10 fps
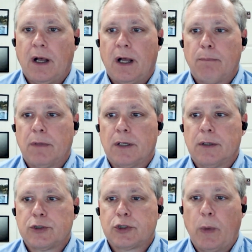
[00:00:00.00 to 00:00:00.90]
Um,
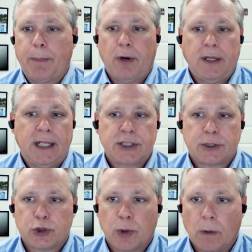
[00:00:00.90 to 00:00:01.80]
so we put in these
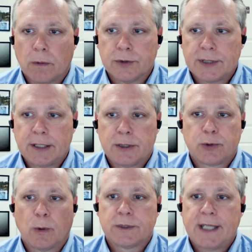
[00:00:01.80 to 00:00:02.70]
controls and
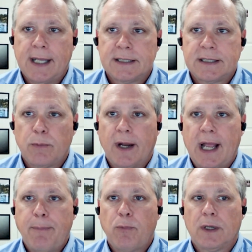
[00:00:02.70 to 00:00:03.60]
control tests, and what
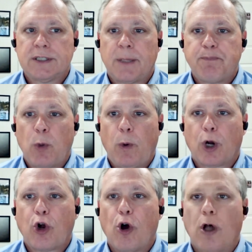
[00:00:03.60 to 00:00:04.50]
happened was we
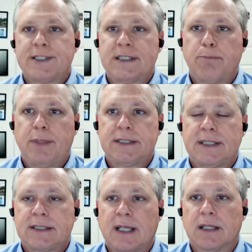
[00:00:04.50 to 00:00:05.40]
were causing the
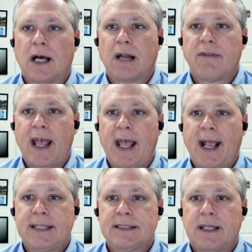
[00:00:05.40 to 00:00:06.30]
business a lot of
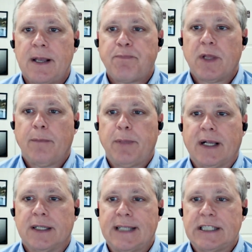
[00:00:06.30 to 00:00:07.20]
angst
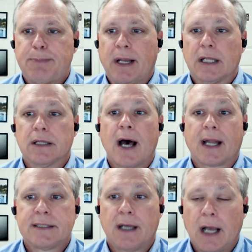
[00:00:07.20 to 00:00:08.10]
because they spent a
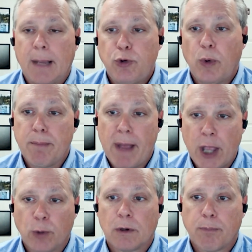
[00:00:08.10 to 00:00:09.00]
lot of time doing
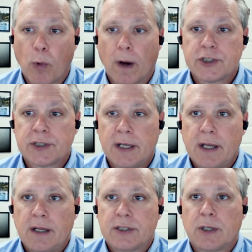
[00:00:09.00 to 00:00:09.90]
manual reports.
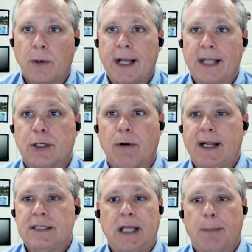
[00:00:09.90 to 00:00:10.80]
So a
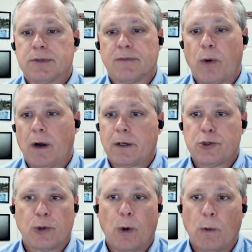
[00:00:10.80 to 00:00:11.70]
great example of where a
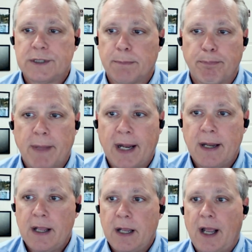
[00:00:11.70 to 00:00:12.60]
control was
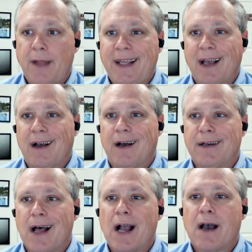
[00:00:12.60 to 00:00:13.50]
implemented, and the uh,
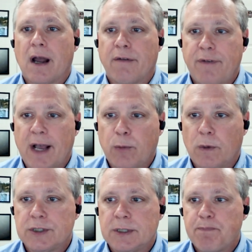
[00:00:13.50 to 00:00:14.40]
knock-on effect
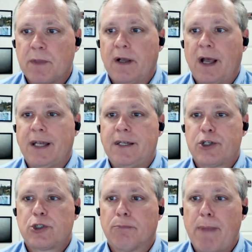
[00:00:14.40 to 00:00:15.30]
was
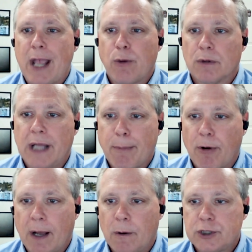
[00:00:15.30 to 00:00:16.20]
additional manual
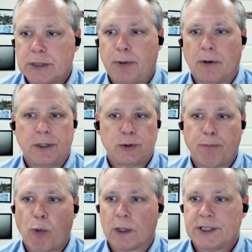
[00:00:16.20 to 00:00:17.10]
labor hours to put all these
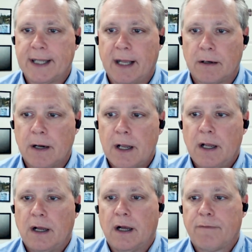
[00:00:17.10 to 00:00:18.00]
reports together
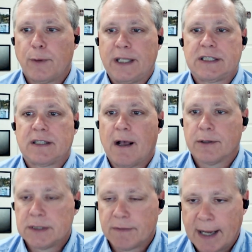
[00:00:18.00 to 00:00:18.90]
uh, for these
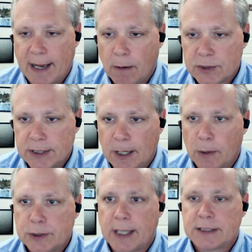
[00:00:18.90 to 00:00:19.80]
thousands of accounts. You
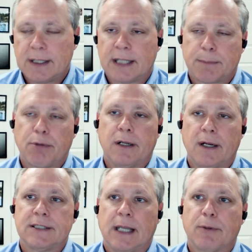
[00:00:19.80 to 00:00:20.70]
know, so that's that's a pretty
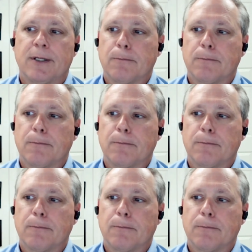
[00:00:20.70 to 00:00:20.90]
good example